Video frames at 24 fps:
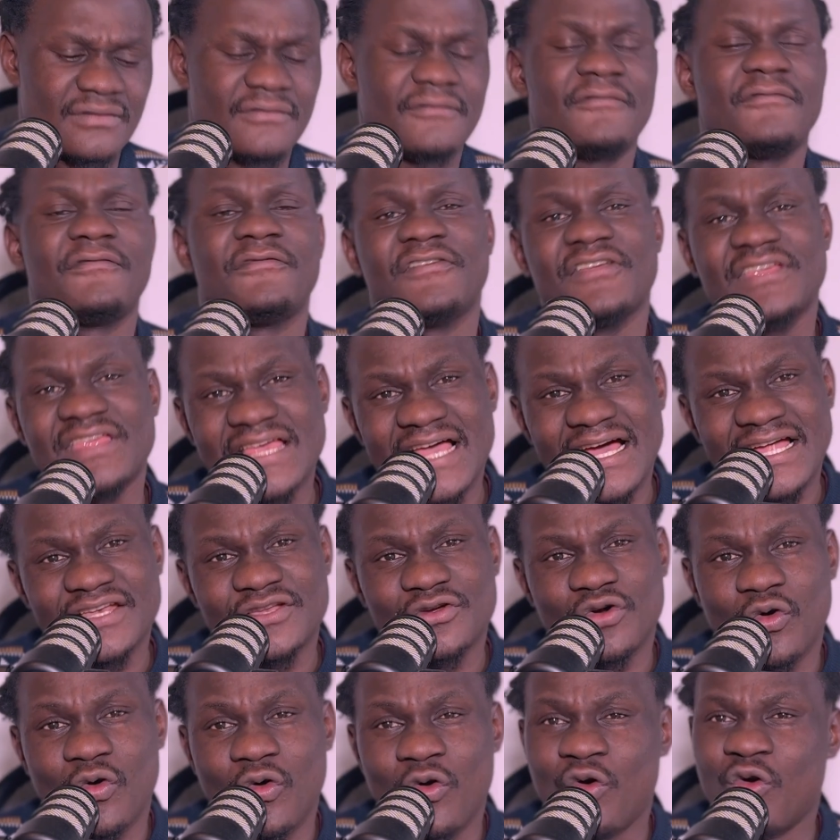feared
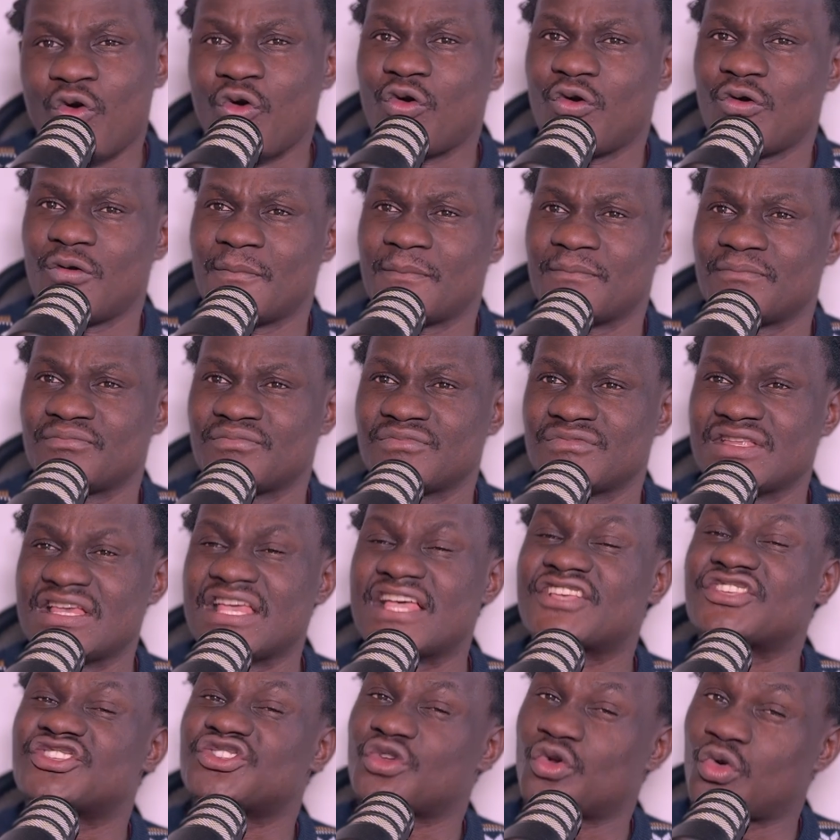or
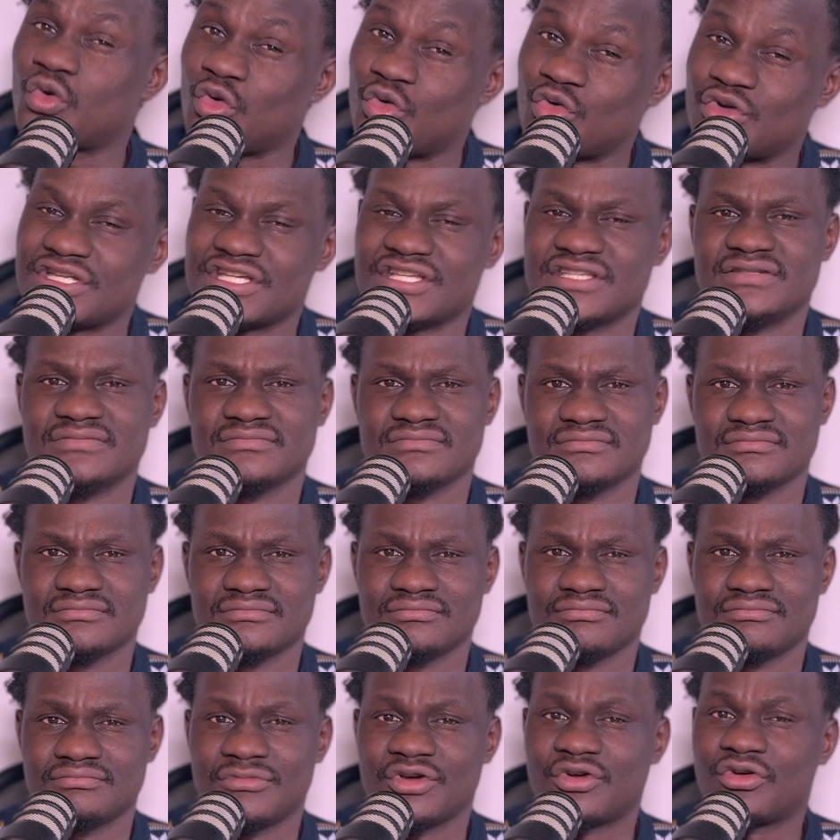excluded
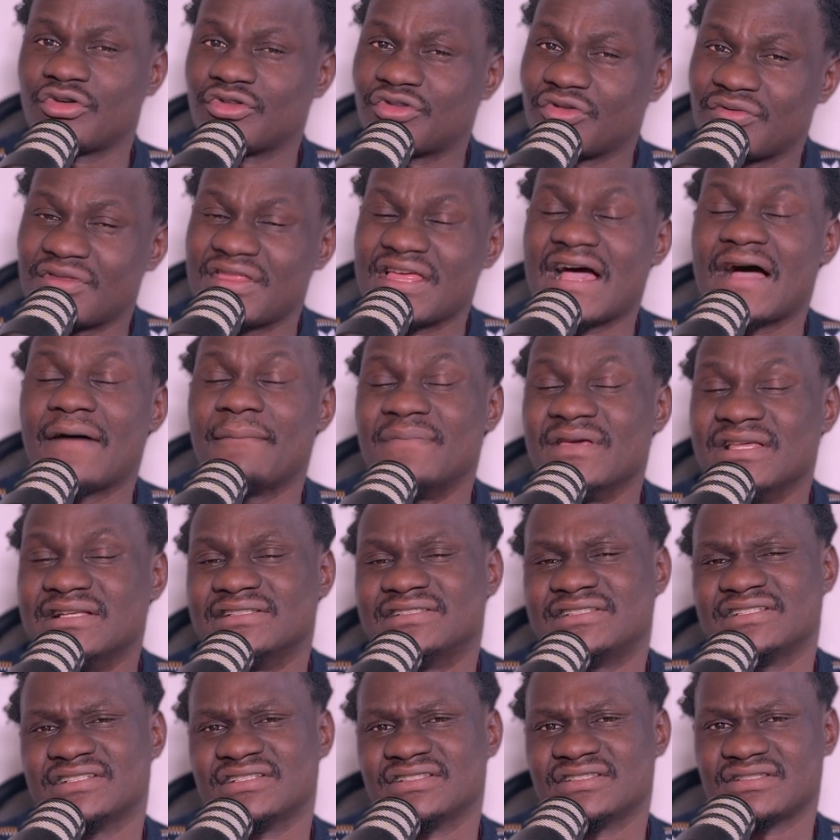because of their
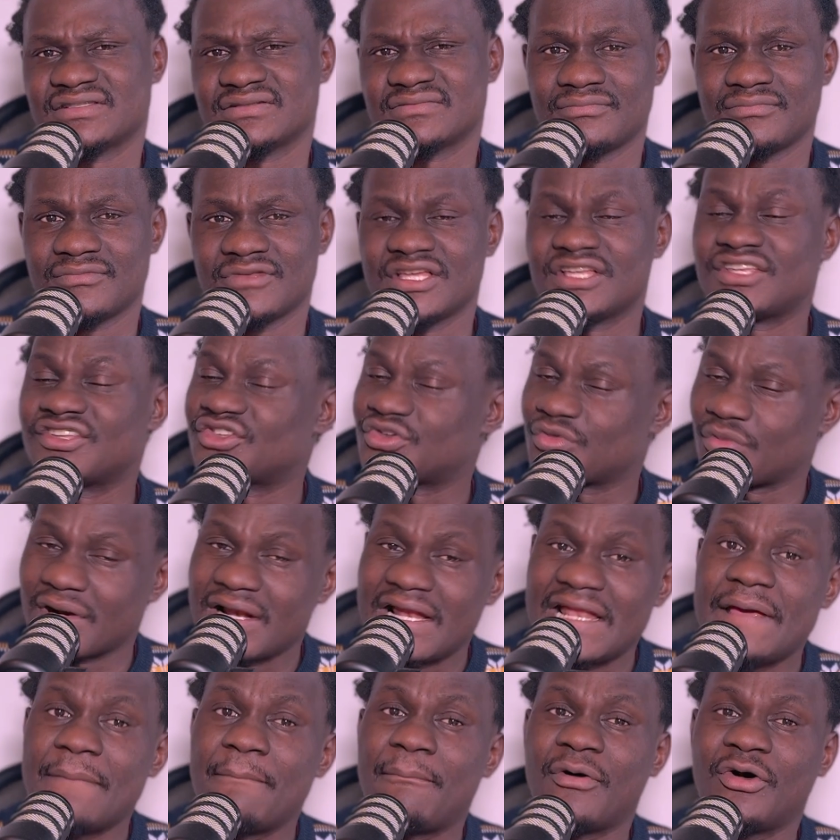abilities. It is really
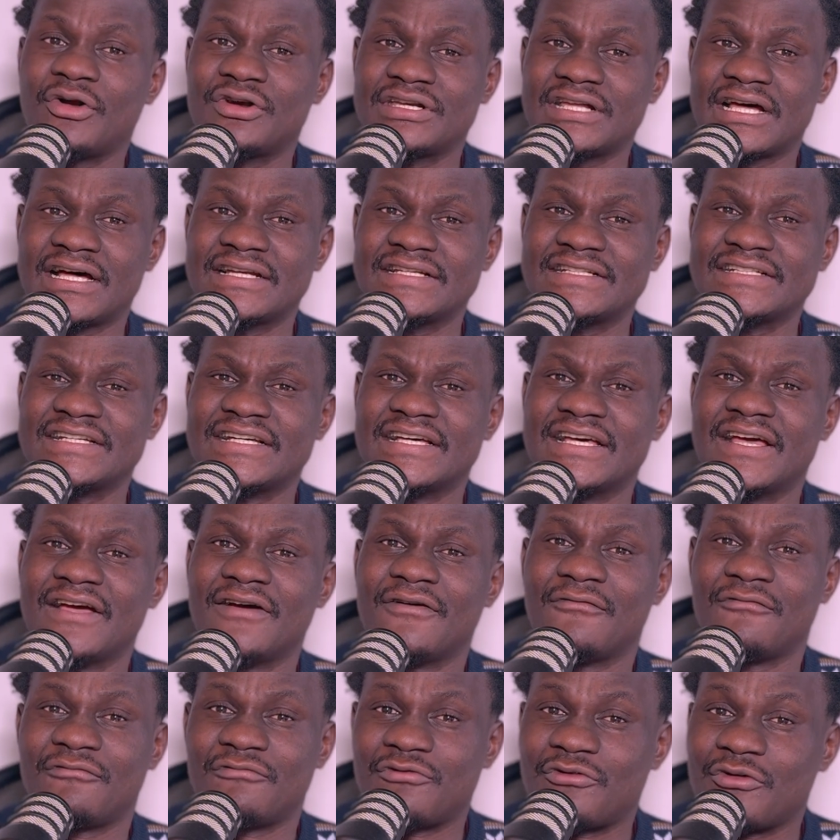important
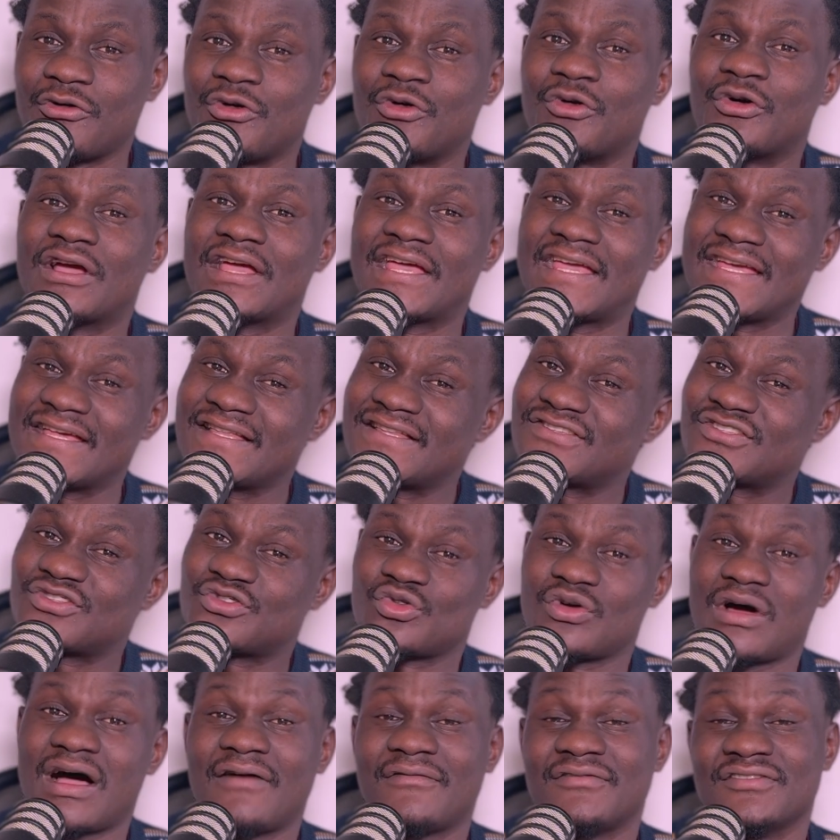for kids to
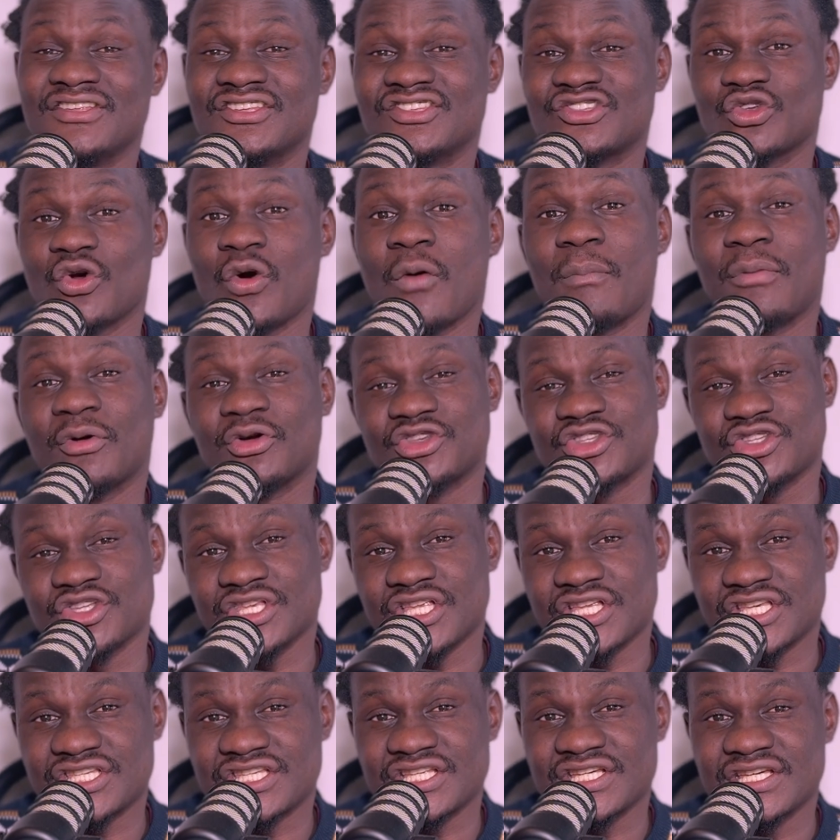have this
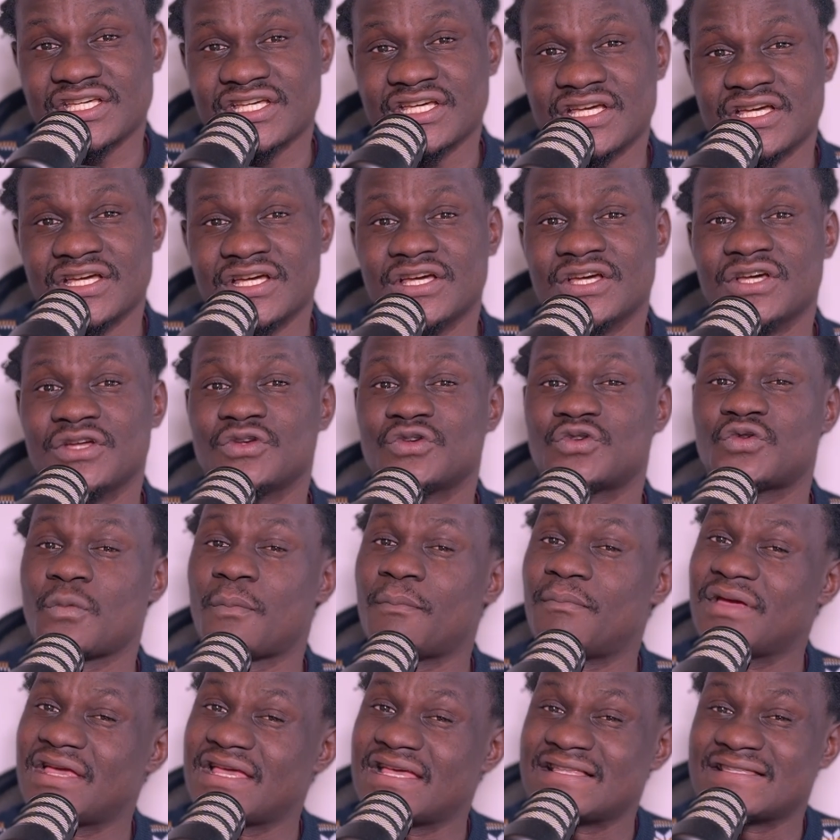opportunity to
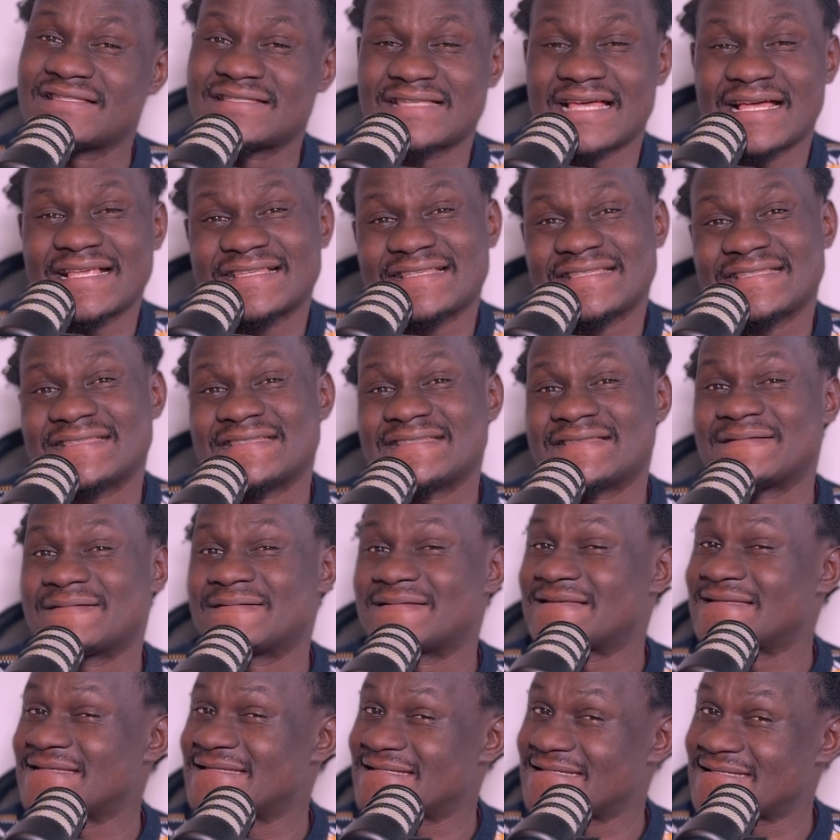be in such
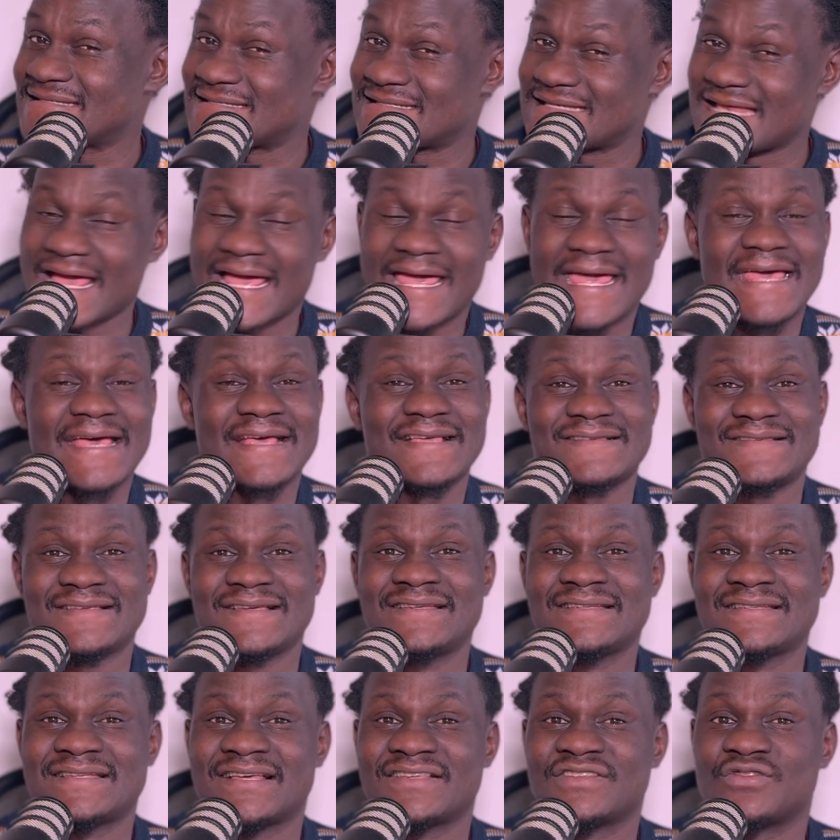daycare
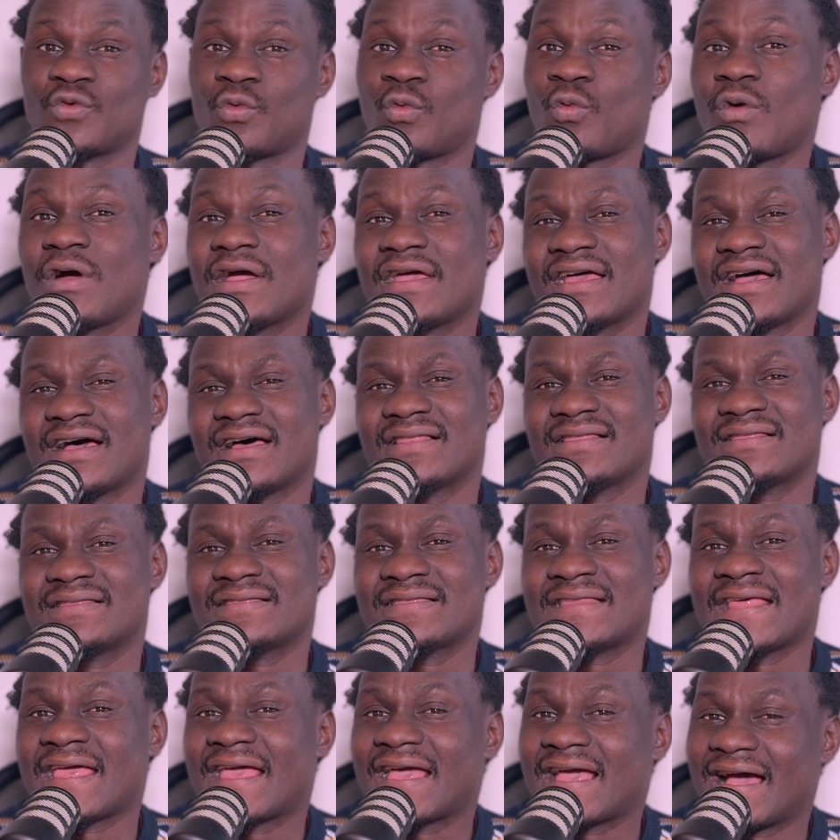centers where
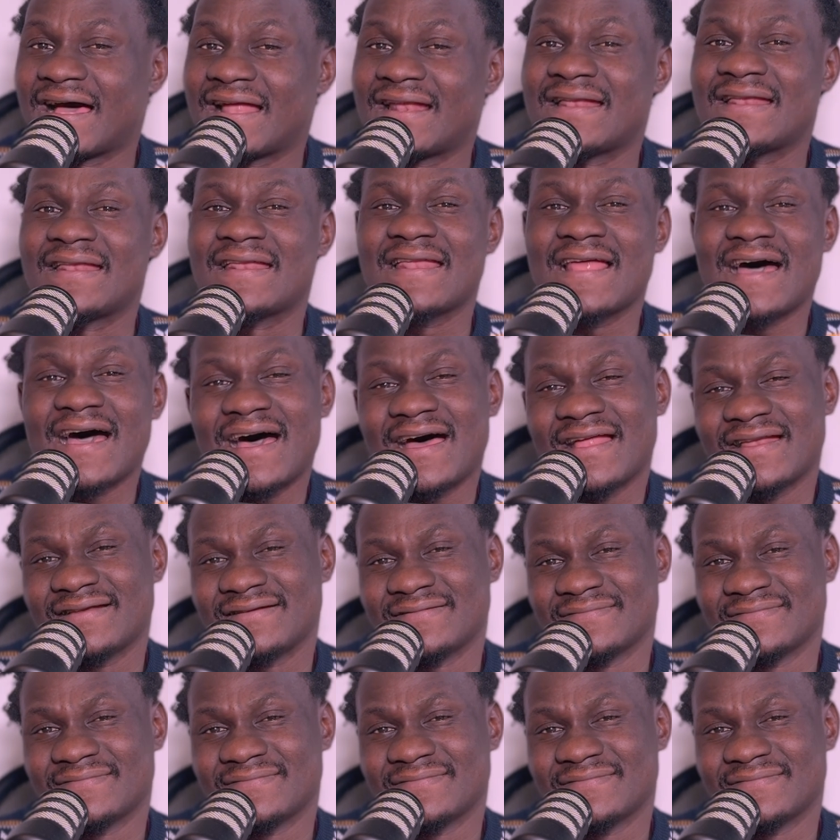they can learn